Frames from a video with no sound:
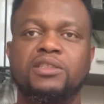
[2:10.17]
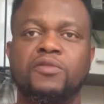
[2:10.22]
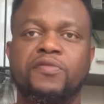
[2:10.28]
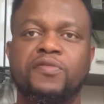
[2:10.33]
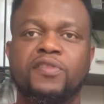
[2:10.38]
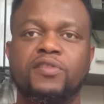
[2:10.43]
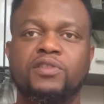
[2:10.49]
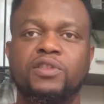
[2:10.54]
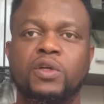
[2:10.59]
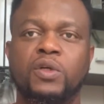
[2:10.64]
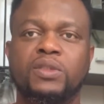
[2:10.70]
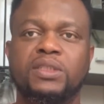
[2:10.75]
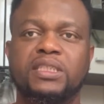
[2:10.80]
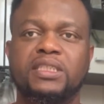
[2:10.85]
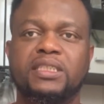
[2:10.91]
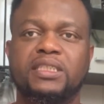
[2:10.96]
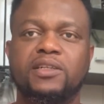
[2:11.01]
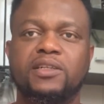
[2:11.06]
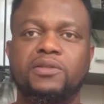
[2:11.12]
fill your
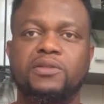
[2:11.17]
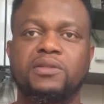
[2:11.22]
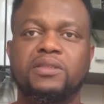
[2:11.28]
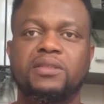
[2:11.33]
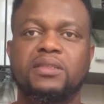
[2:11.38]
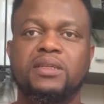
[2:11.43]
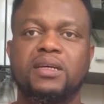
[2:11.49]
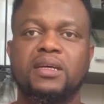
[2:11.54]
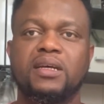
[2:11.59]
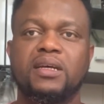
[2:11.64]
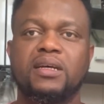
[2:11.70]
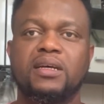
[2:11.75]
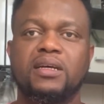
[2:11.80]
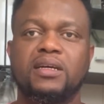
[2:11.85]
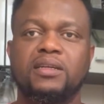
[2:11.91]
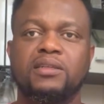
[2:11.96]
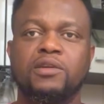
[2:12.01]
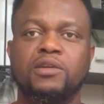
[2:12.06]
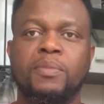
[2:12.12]
details,
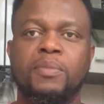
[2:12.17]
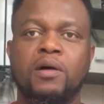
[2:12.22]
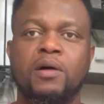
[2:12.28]
your